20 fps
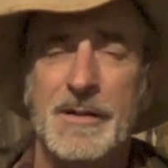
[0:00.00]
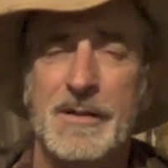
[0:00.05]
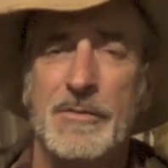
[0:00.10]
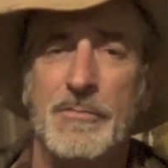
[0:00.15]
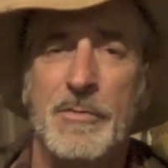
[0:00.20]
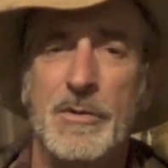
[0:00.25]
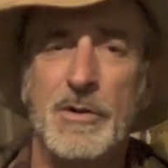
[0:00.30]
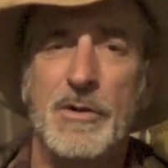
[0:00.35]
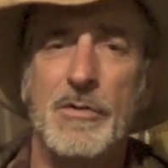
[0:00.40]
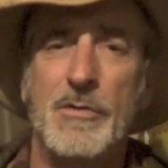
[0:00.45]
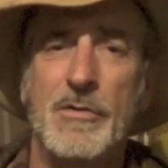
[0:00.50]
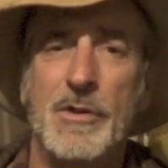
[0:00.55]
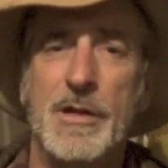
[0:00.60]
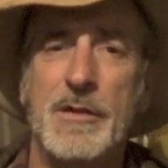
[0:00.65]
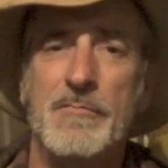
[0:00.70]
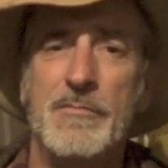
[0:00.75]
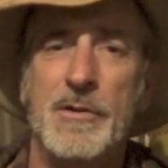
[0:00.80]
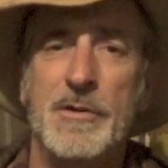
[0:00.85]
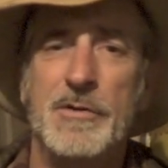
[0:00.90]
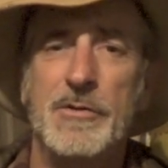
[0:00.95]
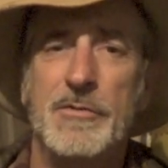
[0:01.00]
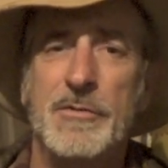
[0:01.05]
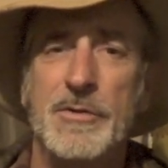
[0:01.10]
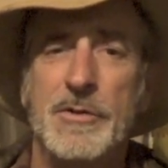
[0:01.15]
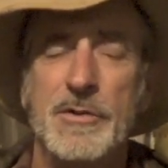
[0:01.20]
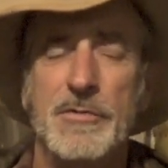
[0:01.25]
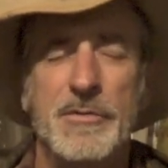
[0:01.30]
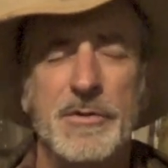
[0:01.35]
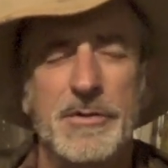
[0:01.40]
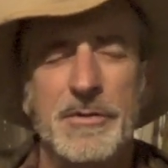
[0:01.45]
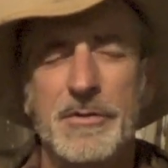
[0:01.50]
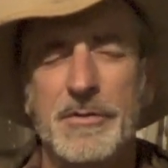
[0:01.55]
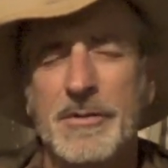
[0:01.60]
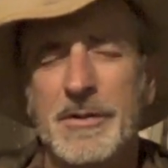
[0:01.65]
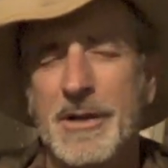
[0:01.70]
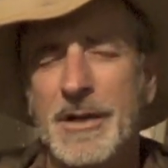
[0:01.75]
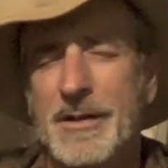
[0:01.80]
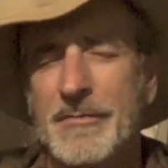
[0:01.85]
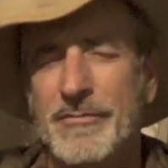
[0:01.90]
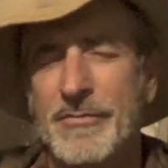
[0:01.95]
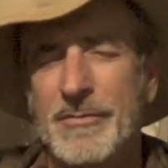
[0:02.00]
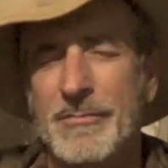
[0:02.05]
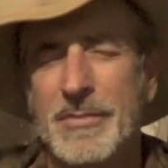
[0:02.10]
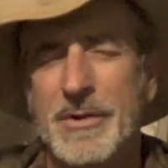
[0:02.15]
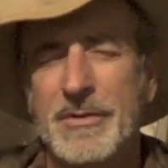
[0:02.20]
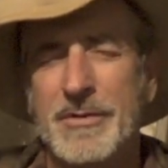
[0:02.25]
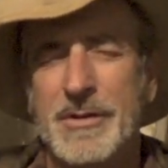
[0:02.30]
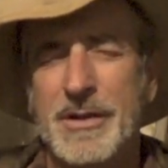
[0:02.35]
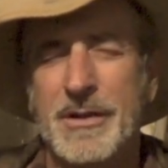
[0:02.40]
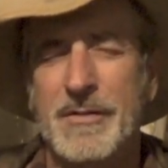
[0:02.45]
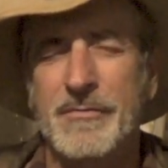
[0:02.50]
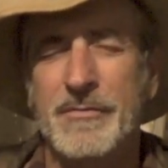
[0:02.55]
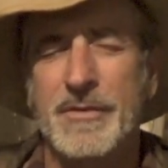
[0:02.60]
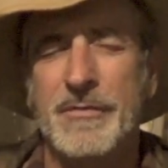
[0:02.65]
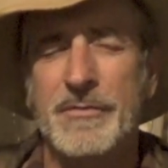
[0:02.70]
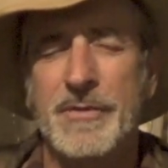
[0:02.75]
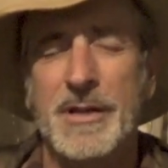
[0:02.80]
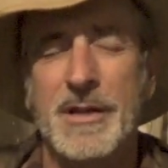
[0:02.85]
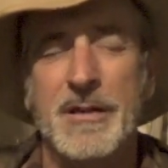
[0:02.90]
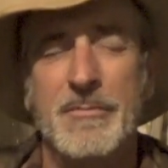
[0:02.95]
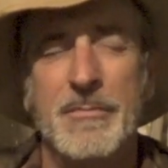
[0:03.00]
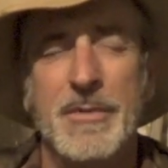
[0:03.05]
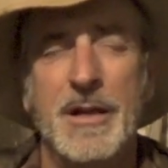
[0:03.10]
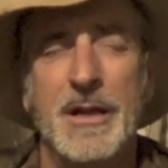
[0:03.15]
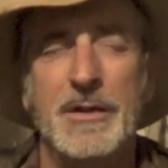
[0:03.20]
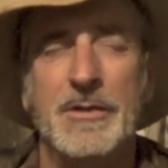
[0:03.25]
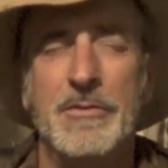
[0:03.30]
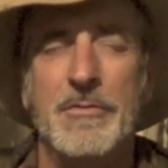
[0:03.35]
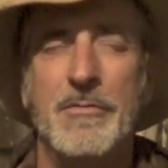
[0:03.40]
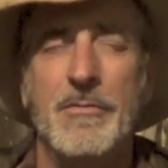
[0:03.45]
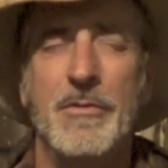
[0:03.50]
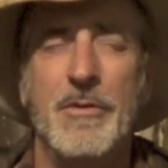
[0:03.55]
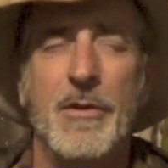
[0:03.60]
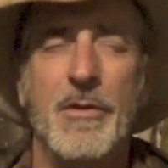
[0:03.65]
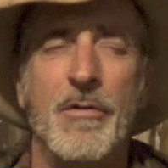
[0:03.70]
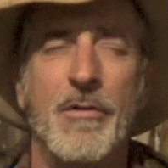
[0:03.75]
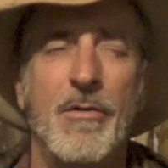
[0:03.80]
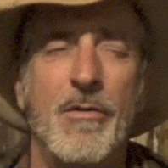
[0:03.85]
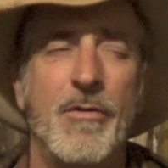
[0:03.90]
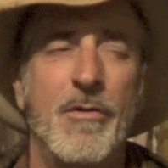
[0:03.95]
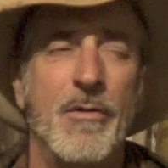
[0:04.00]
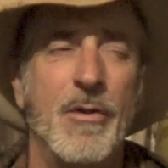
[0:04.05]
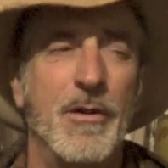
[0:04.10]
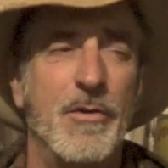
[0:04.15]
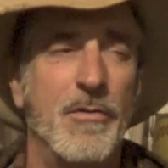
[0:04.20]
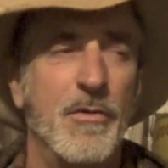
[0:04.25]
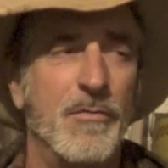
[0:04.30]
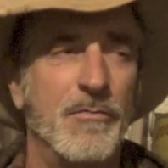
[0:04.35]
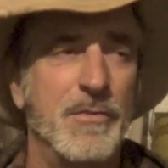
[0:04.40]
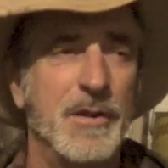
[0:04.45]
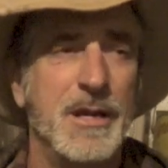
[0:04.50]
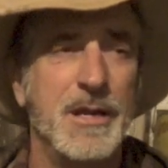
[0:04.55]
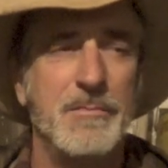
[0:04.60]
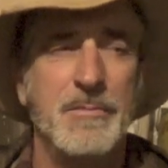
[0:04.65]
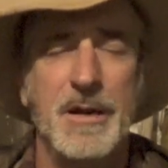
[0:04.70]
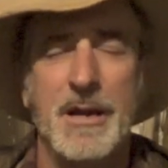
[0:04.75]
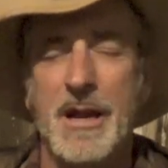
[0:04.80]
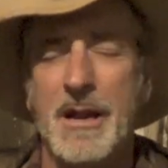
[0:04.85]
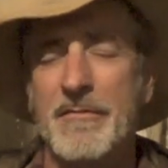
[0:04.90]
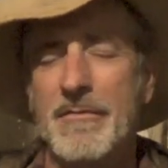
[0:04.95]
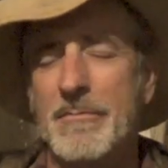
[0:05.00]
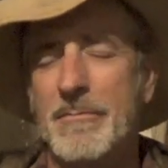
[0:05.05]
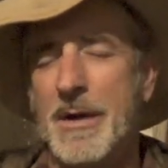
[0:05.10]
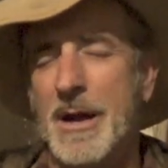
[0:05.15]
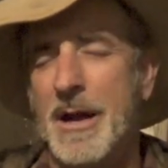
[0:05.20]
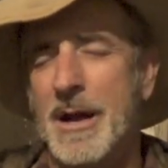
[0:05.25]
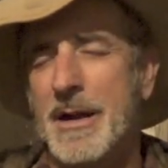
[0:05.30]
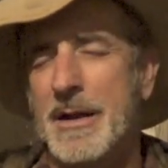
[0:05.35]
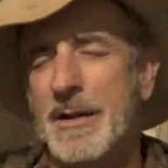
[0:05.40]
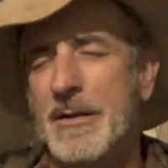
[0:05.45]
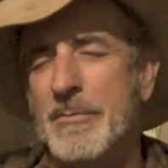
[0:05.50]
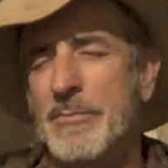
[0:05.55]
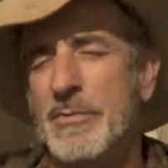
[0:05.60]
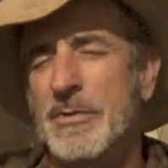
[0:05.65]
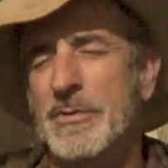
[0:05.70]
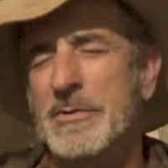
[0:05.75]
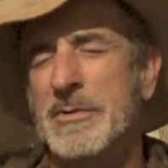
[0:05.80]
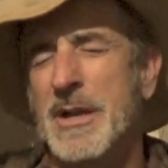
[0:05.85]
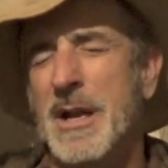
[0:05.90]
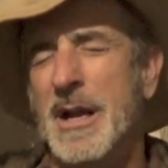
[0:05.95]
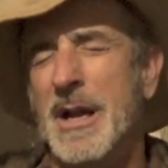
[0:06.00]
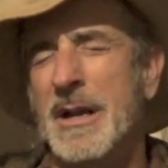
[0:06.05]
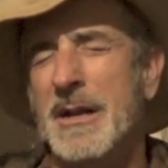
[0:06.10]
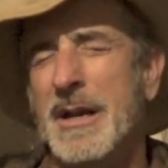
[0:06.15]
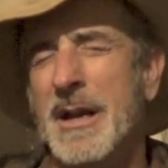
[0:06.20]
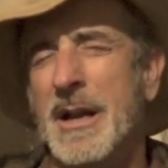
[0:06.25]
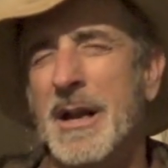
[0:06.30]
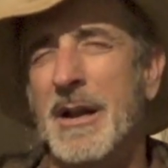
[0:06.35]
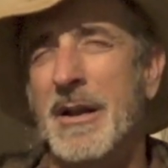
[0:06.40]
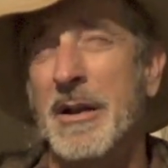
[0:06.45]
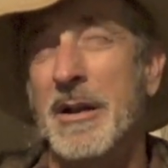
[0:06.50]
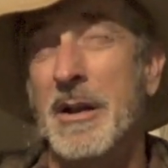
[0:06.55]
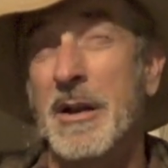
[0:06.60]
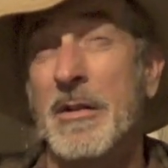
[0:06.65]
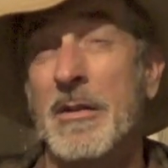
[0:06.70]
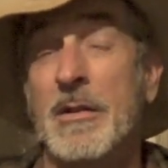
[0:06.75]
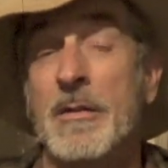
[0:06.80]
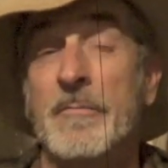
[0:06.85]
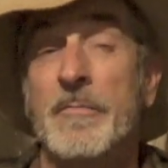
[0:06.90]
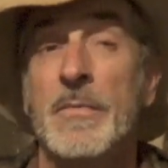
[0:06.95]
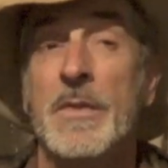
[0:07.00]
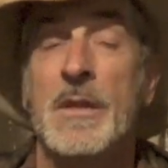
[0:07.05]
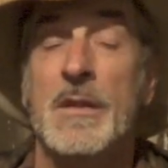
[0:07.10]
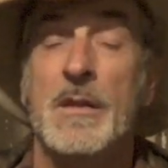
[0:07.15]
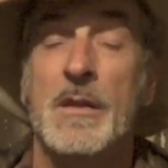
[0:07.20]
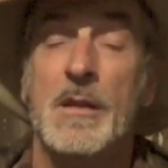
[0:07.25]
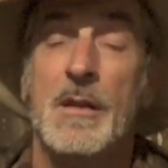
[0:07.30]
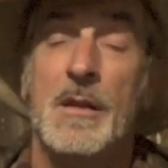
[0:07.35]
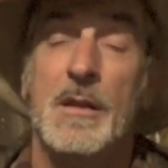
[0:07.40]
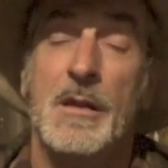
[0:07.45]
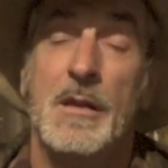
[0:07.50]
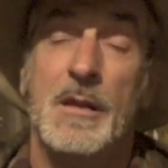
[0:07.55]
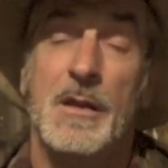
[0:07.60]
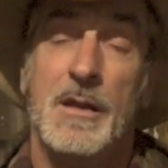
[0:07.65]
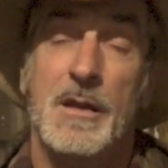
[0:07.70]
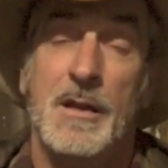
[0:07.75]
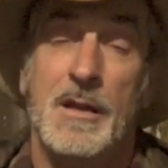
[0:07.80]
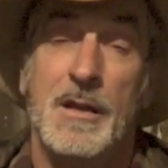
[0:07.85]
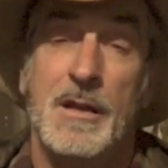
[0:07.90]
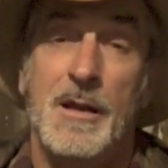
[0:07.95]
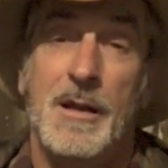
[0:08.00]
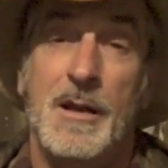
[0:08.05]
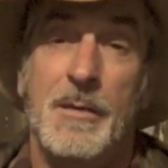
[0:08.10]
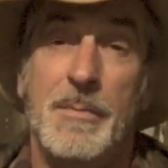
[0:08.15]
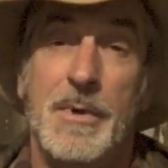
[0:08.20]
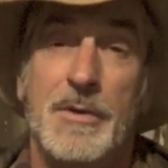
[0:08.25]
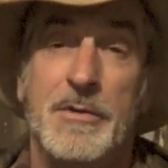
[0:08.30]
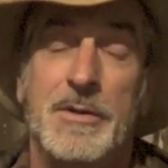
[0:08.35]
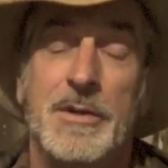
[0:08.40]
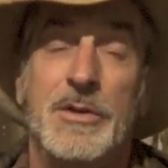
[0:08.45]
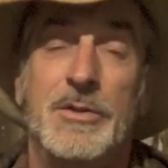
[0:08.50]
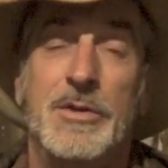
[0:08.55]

What all he wasn't going to do, he stood there for about 10-15 minutes going on and on, reaming everybody up one side and down the other about